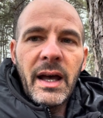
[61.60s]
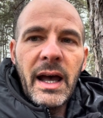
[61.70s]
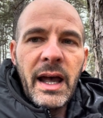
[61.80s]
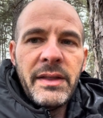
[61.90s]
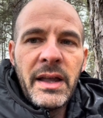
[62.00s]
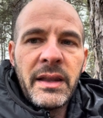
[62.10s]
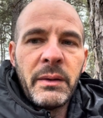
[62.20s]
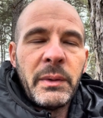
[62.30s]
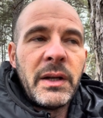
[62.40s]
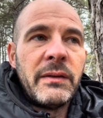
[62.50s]
And then they
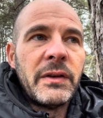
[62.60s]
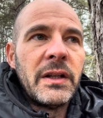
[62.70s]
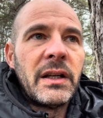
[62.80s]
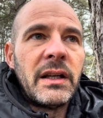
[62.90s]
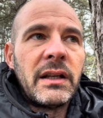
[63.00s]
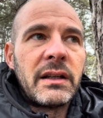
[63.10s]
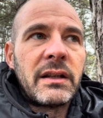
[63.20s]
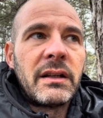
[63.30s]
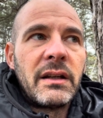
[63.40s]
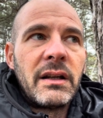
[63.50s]
would even
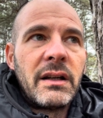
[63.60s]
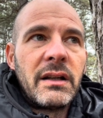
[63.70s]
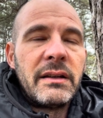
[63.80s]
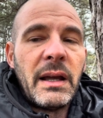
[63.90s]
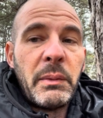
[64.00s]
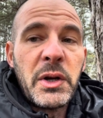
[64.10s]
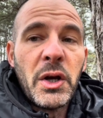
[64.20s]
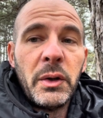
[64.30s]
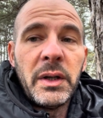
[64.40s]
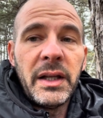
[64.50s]
like, they would
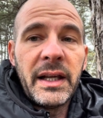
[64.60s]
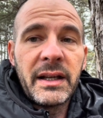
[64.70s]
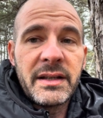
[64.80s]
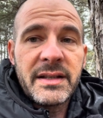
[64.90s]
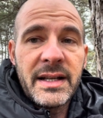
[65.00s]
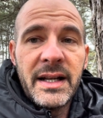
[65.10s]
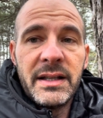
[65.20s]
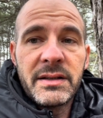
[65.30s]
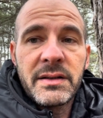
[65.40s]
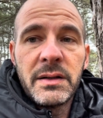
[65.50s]
go to like
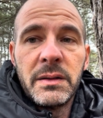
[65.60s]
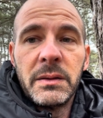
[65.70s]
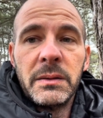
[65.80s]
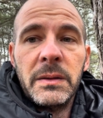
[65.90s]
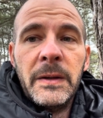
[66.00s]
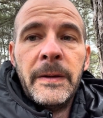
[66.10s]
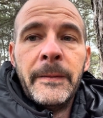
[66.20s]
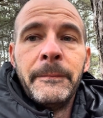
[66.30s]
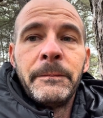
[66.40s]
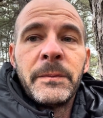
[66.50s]
extents too.
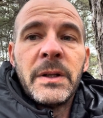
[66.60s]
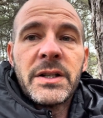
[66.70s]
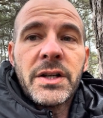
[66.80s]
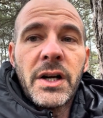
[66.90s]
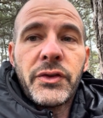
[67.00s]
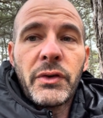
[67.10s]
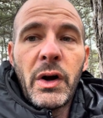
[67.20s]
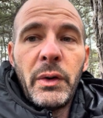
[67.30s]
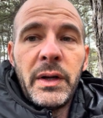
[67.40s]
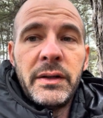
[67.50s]
They start
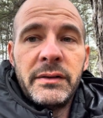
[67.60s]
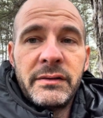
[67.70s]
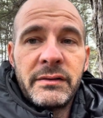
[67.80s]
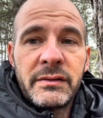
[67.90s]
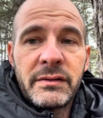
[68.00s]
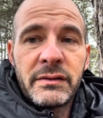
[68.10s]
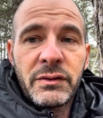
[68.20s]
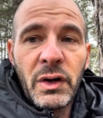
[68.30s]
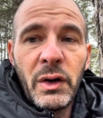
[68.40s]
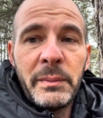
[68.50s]
throwing
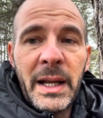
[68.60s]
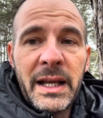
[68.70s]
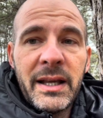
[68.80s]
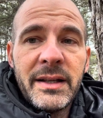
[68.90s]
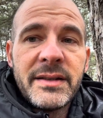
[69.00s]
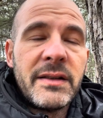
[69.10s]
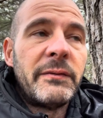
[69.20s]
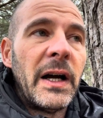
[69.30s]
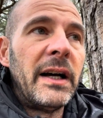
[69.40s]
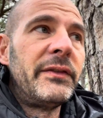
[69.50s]
my kids
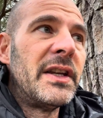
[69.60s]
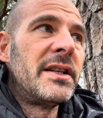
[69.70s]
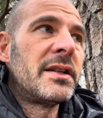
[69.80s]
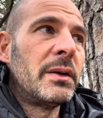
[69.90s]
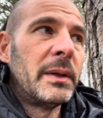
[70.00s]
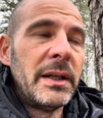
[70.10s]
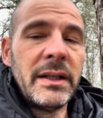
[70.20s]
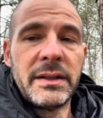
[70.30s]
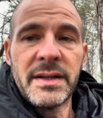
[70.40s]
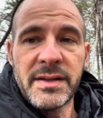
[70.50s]
involved into
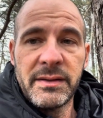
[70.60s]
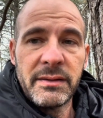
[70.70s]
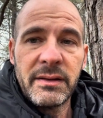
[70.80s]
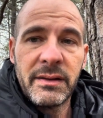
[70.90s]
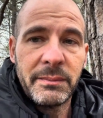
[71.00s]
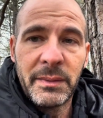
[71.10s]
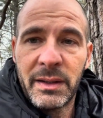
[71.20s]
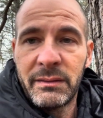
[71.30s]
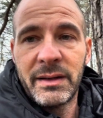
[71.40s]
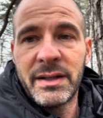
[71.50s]
it.
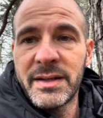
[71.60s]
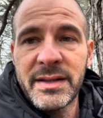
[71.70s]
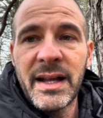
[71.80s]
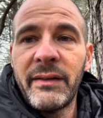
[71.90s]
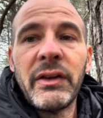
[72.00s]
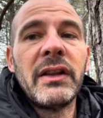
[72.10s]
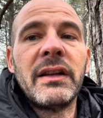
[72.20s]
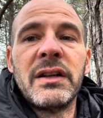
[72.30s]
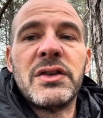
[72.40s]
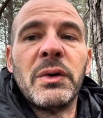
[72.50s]
It doesn't have
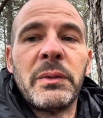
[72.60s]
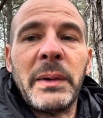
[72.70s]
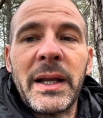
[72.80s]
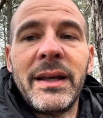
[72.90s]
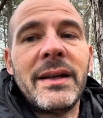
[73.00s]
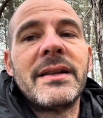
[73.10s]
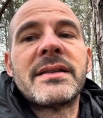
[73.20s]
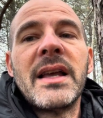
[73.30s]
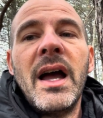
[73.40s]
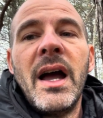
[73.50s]
anything to do with my
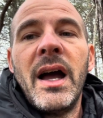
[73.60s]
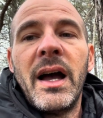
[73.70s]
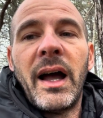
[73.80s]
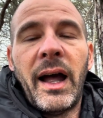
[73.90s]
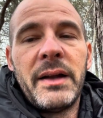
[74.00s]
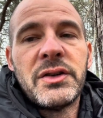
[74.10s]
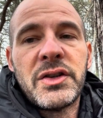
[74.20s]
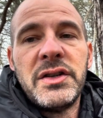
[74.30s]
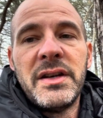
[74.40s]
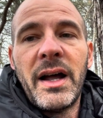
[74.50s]
kids. I'm just
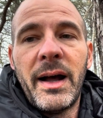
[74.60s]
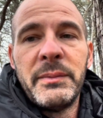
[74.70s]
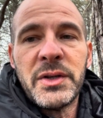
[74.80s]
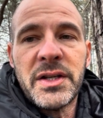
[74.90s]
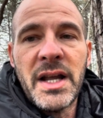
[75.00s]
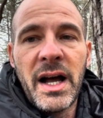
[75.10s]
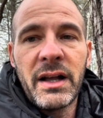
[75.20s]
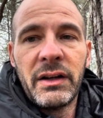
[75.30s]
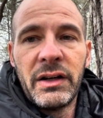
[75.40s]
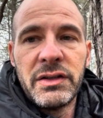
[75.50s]
not
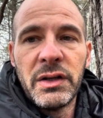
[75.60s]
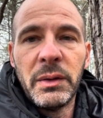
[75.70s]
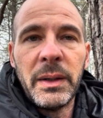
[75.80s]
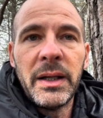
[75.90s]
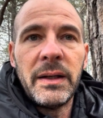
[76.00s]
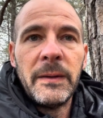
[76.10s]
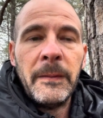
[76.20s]
going to do it.